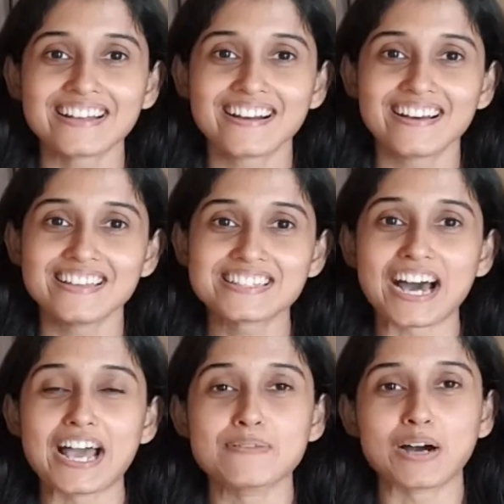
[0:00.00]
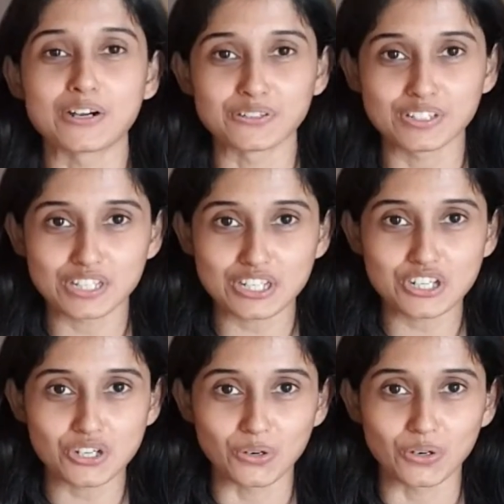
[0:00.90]
Hi guys, I am
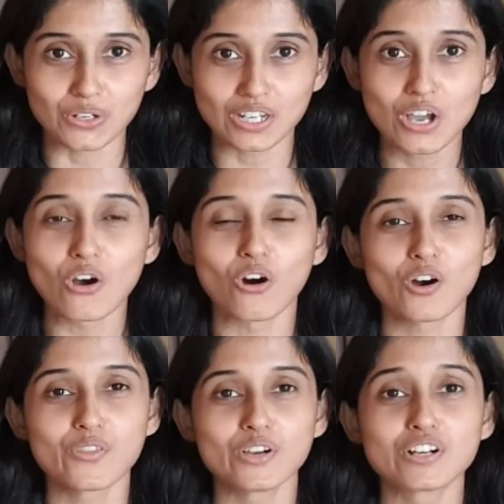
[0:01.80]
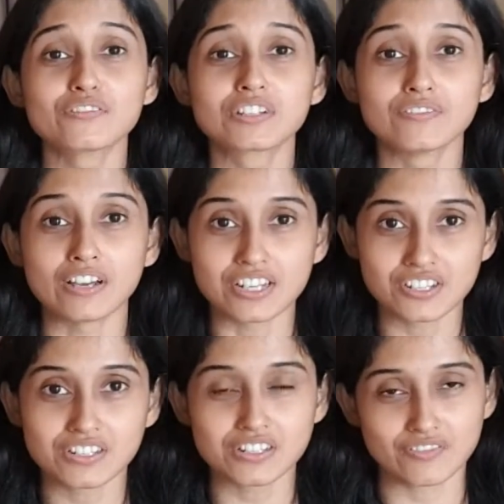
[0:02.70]
Arundathi, author of
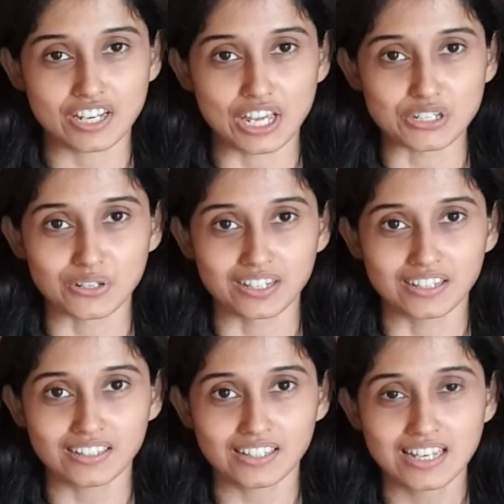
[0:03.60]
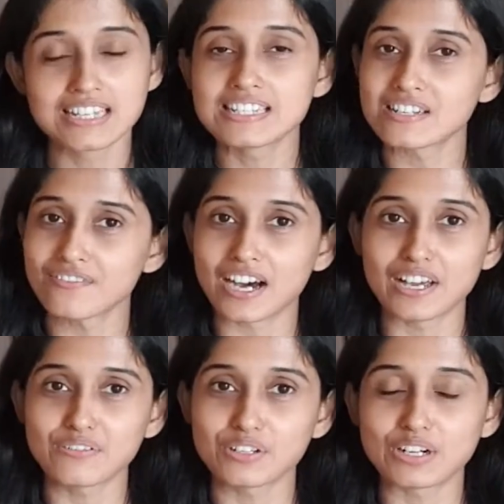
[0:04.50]
Confessions of an Endo Girl,
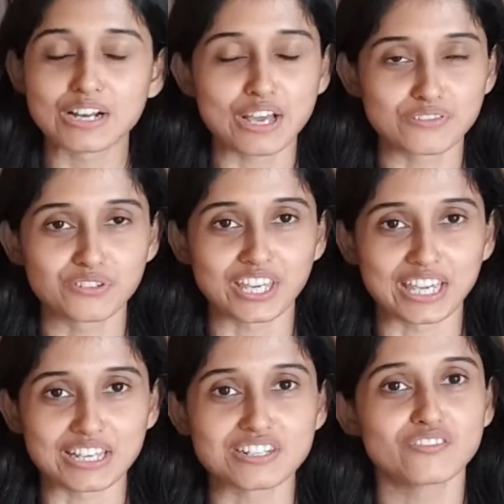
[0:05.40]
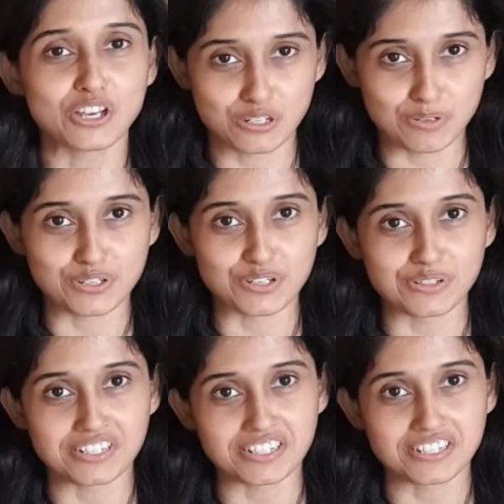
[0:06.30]
survivor and advocate of
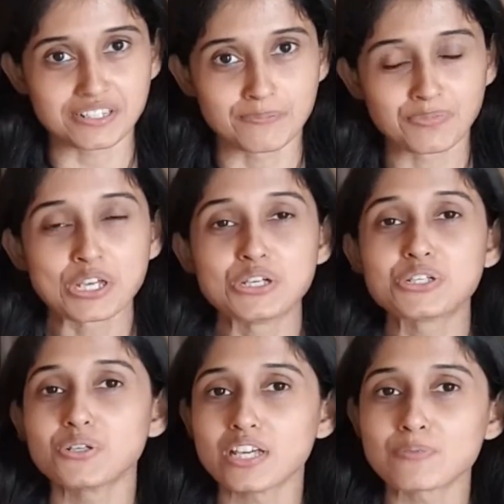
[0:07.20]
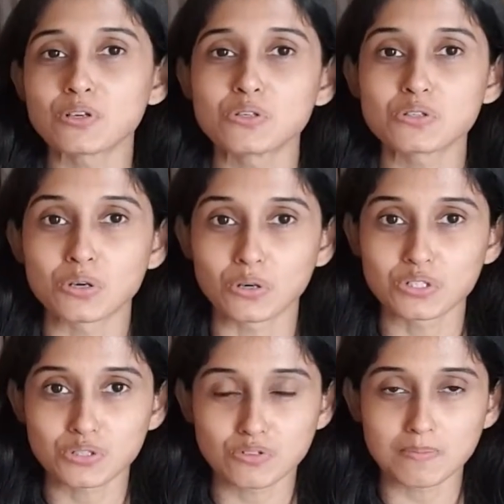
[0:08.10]
endometriosis. Today I'm going to talk to
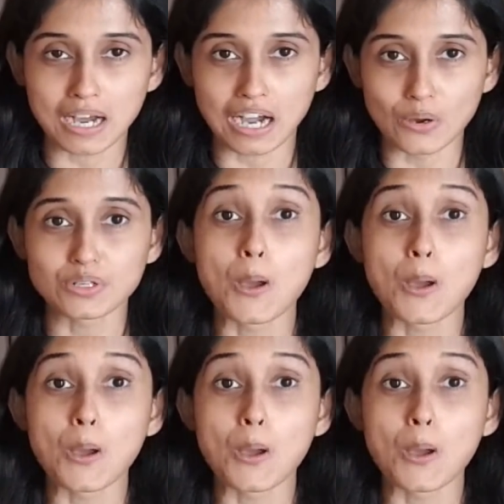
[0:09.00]
you about